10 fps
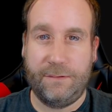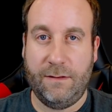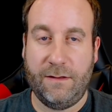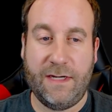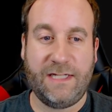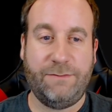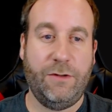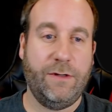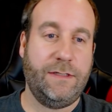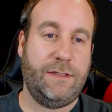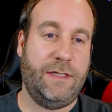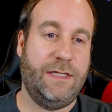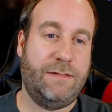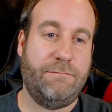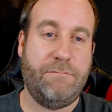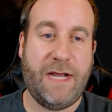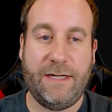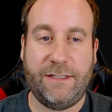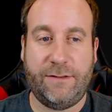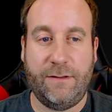The next bonus is
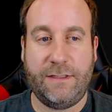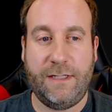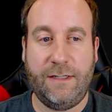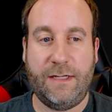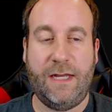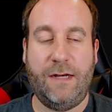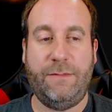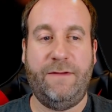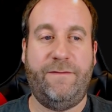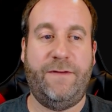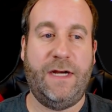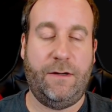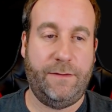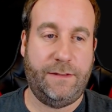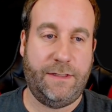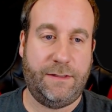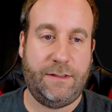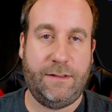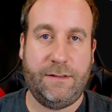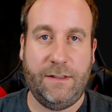-13 to enemy fire
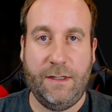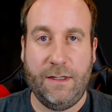resistance.